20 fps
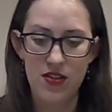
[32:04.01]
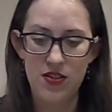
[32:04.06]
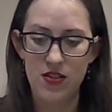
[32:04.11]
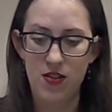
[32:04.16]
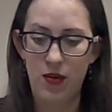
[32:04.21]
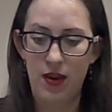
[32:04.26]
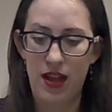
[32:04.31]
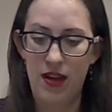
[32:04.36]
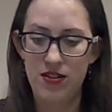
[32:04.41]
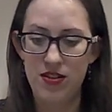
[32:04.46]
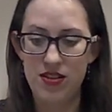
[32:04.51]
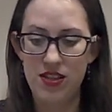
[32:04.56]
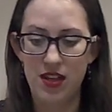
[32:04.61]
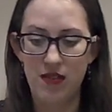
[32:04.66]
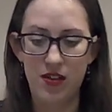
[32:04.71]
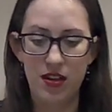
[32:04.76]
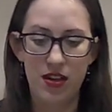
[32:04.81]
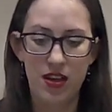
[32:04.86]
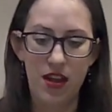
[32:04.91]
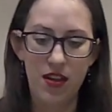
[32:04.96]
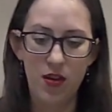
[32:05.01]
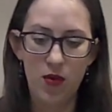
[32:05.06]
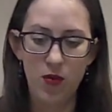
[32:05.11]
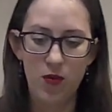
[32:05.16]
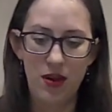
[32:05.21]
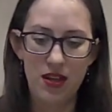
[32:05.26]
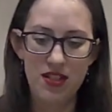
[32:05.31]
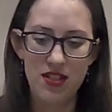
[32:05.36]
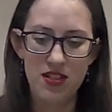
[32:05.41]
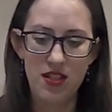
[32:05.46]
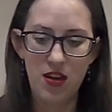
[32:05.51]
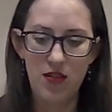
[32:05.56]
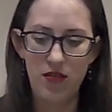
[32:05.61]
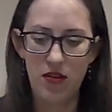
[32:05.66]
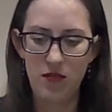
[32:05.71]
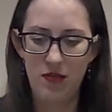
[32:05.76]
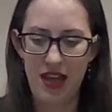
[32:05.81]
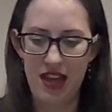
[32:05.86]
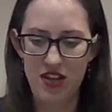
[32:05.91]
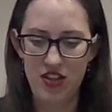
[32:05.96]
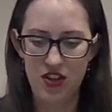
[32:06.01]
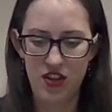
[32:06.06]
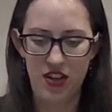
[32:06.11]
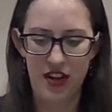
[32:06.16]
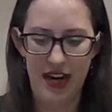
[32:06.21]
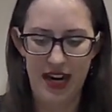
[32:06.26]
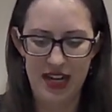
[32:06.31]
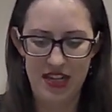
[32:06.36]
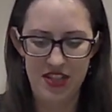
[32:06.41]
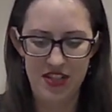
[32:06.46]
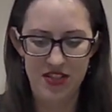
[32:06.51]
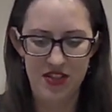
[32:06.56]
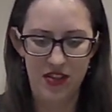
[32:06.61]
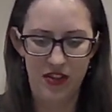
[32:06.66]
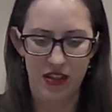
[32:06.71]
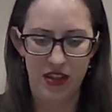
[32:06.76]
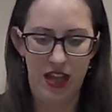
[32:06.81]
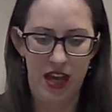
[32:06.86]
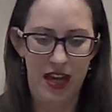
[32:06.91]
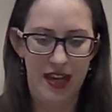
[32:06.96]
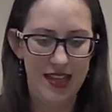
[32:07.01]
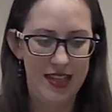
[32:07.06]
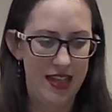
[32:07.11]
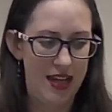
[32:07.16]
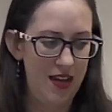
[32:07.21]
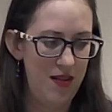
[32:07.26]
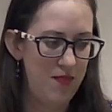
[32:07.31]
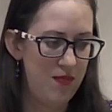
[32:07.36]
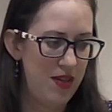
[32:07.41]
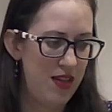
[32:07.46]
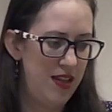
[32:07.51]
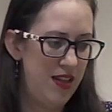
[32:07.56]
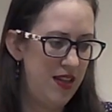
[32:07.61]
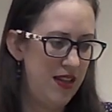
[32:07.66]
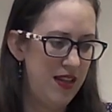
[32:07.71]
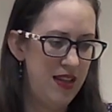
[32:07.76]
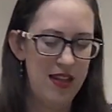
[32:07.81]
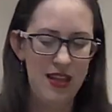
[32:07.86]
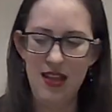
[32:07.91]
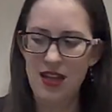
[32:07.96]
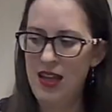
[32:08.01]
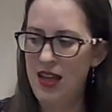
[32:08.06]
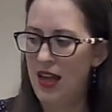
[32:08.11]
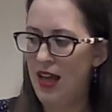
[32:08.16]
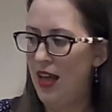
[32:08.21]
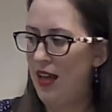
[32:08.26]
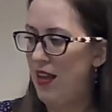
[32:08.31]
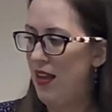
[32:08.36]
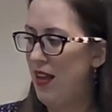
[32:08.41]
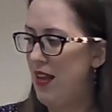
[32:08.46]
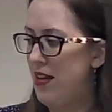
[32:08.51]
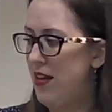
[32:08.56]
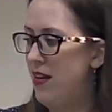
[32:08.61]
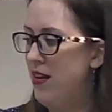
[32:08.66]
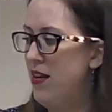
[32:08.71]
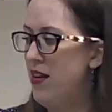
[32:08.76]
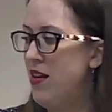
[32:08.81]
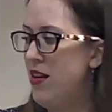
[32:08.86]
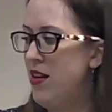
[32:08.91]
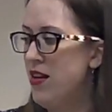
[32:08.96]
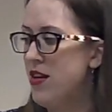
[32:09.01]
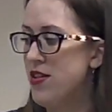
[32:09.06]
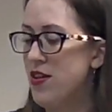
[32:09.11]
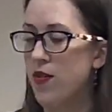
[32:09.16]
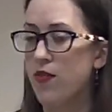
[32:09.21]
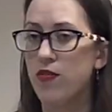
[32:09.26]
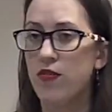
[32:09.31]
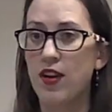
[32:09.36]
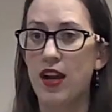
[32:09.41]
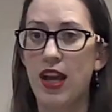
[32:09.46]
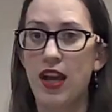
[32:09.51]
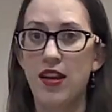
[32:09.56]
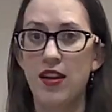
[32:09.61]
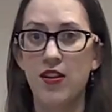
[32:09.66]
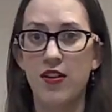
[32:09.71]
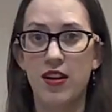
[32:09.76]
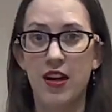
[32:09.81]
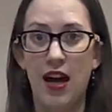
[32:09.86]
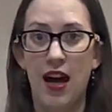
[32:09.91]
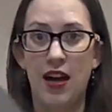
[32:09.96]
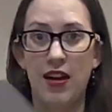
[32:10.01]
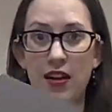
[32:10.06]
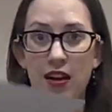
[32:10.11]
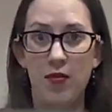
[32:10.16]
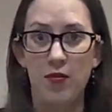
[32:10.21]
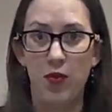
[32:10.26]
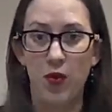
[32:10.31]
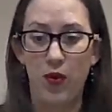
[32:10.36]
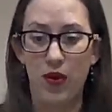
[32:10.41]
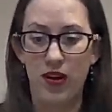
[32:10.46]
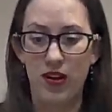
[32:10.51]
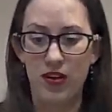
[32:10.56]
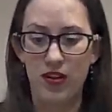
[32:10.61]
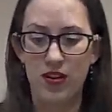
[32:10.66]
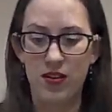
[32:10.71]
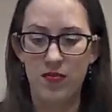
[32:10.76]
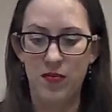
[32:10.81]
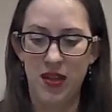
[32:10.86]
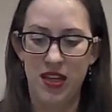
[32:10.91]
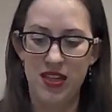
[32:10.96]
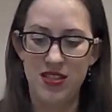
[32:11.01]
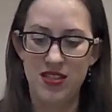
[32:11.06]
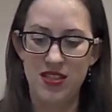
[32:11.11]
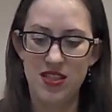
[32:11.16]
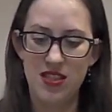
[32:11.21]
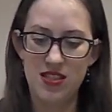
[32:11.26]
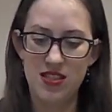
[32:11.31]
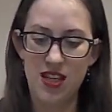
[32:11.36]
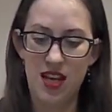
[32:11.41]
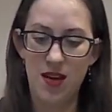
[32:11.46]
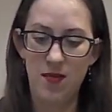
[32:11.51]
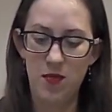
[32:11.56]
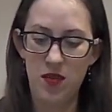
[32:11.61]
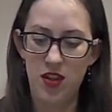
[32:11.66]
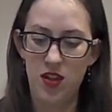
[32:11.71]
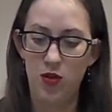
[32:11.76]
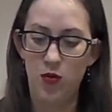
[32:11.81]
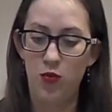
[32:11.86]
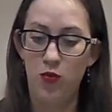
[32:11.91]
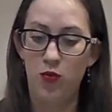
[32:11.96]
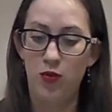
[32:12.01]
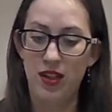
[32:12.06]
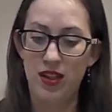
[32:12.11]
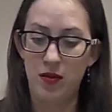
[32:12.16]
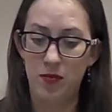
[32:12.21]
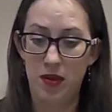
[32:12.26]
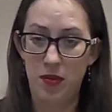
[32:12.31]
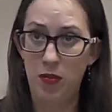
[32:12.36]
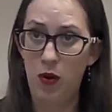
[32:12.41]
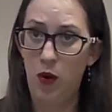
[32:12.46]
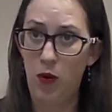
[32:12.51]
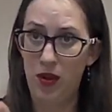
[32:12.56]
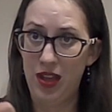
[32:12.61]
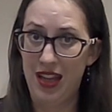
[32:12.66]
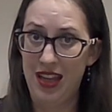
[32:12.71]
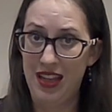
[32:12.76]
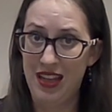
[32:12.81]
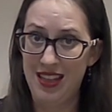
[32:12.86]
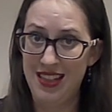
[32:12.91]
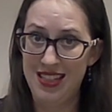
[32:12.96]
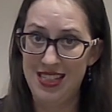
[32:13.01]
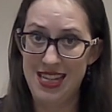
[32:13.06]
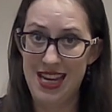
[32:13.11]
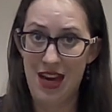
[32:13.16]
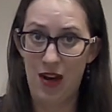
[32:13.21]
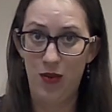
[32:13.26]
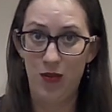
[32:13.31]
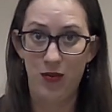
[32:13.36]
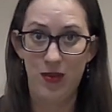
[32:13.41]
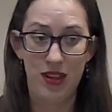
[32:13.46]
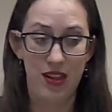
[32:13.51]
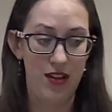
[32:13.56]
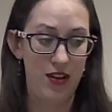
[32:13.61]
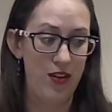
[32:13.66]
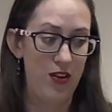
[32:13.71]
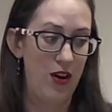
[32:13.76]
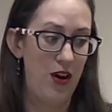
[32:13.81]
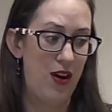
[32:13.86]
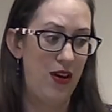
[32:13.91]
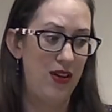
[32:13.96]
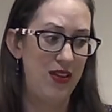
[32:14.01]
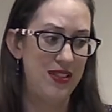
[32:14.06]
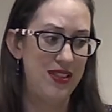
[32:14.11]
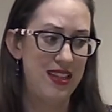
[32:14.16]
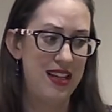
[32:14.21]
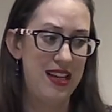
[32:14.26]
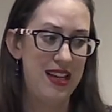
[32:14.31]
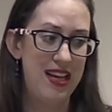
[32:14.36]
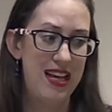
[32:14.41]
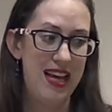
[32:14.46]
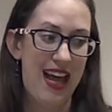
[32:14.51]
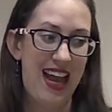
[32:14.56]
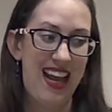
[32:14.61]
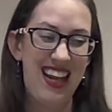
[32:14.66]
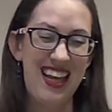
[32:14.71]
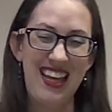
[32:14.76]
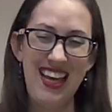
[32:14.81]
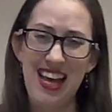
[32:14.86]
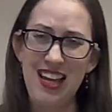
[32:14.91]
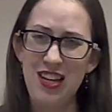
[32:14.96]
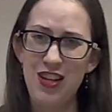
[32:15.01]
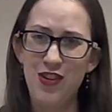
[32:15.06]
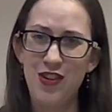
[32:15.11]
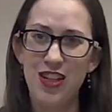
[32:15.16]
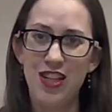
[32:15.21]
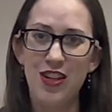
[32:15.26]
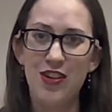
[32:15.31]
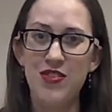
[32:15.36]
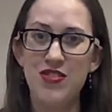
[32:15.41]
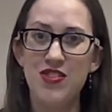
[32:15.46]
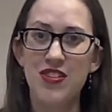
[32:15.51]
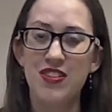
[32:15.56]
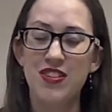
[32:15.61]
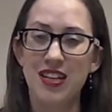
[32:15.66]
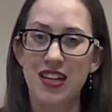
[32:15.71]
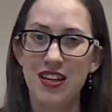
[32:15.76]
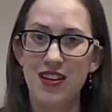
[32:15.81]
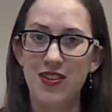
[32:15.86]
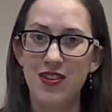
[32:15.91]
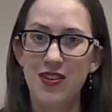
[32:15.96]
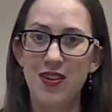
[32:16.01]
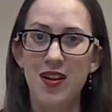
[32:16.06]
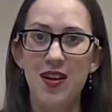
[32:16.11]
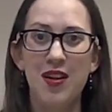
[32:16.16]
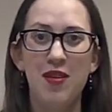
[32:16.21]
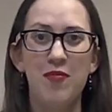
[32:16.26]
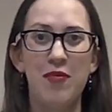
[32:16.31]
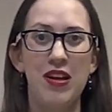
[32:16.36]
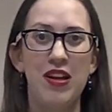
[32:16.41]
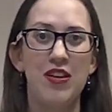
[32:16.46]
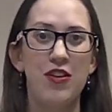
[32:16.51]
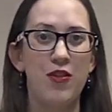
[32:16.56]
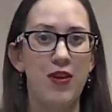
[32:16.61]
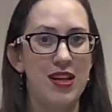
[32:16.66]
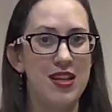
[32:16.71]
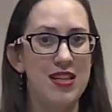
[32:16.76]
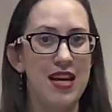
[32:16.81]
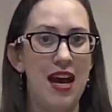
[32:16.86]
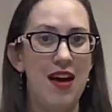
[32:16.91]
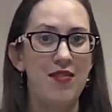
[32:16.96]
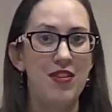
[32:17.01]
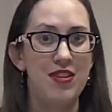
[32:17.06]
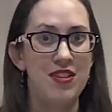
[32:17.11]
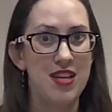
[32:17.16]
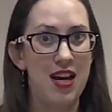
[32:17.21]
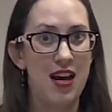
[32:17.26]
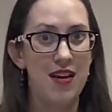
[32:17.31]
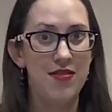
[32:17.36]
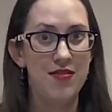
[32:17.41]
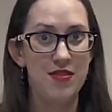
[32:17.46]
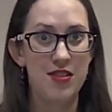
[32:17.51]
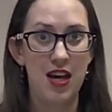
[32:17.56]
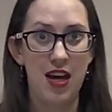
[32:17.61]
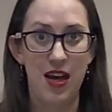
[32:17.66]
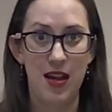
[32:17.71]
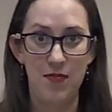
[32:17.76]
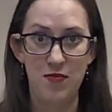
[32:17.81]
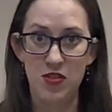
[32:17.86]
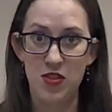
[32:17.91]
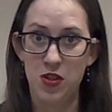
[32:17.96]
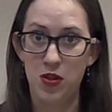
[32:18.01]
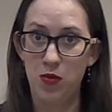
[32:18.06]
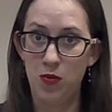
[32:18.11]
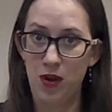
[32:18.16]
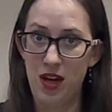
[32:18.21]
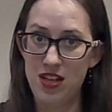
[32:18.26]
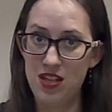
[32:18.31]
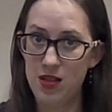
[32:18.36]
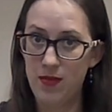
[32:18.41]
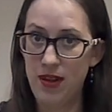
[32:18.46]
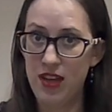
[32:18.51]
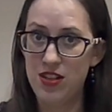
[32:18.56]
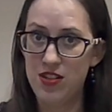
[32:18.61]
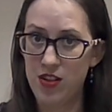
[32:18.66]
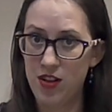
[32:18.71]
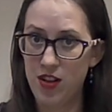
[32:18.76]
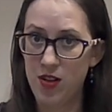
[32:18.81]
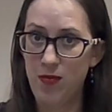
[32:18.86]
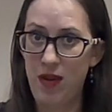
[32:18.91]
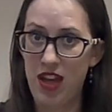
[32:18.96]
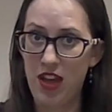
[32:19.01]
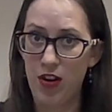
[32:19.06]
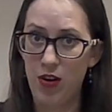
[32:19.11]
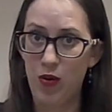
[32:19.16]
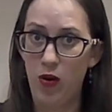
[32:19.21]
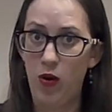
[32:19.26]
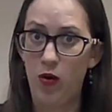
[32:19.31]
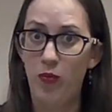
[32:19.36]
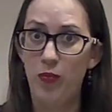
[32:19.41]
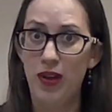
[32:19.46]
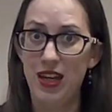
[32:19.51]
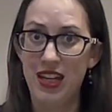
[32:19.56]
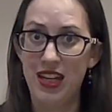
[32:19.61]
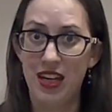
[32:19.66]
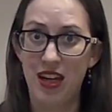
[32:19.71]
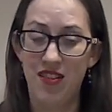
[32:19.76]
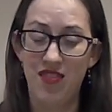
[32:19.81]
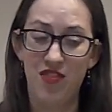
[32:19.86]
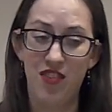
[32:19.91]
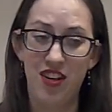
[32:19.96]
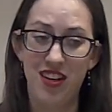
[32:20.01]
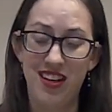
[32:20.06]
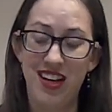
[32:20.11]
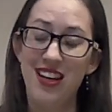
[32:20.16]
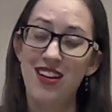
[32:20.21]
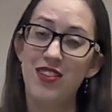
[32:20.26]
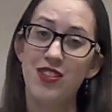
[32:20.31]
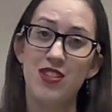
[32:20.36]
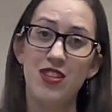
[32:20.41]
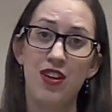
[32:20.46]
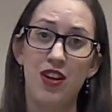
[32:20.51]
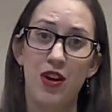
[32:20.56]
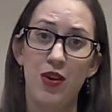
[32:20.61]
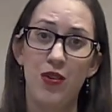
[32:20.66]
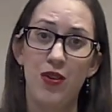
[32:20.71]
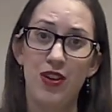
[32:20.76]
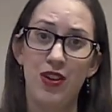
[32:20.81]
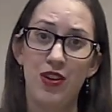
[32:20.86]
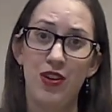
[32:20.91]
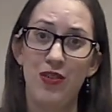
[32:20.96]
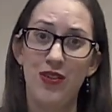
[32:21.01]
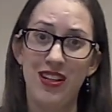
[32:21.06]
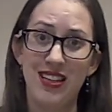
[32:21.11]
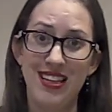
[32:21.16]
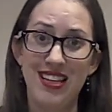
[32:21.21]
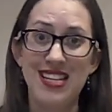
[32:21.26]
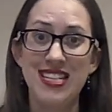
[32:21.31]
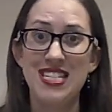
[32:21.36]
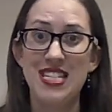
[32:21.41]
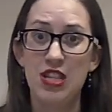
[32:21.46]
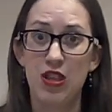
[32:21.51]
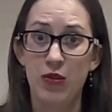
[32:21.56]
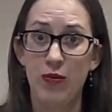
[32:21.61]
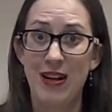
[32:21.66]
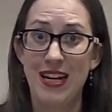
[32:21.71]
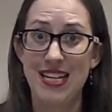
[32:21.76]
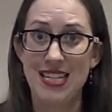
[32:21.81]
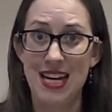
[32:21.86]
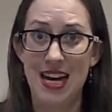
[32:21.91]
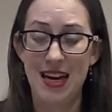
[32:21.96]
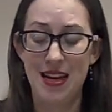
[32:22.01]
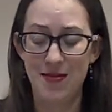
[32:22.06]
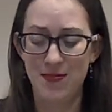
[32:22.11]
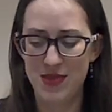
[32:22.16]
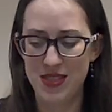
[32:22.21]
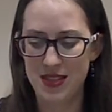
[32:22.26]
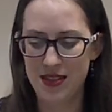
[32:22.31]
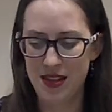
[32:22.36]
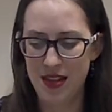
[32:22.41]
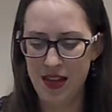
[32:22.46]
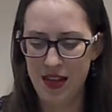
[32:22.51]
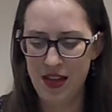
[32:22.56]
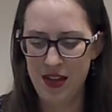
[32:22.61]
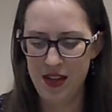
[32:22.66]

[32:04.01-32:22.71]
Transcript: So now just give it another once over, make sure your edges are lined up, and then don't forget your cutting board, because this time you will be poking down with your awl. And again, you can use your needle, but you're going to have a tough time, so you'll want to make sure you make your hole big enough for your needle to go through at least 3 times.